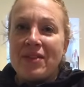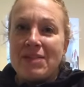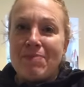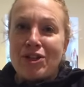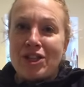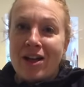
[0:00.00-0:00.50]

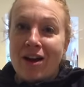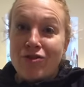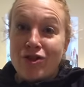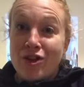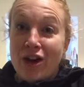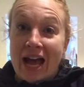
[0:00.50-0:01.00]
especially
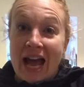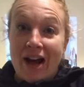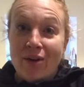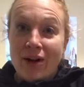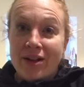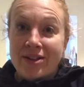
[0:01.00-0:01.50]
after a night
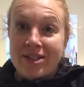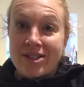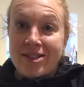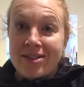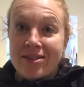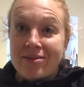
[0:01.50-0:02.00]
out
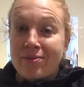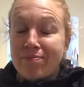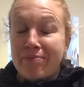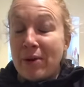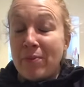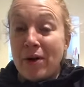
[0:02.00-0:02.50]
and
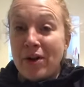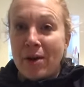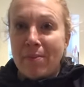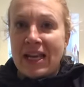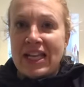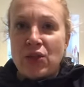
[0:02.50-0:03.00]
being woken
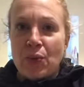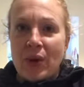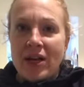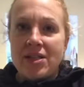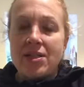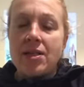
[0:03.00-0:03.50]
up by little
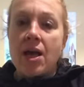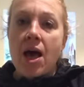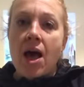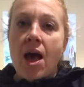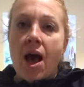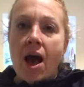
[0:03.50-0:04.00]
ones.
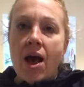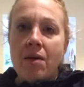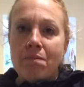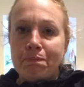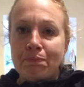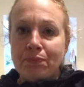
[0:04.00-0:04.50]

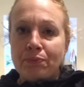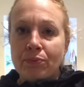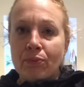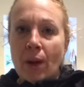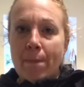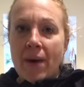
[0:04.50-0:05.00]

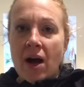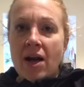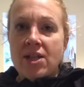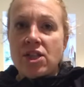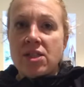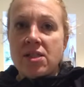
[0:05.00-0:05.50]

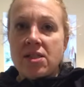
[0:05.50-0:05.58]
But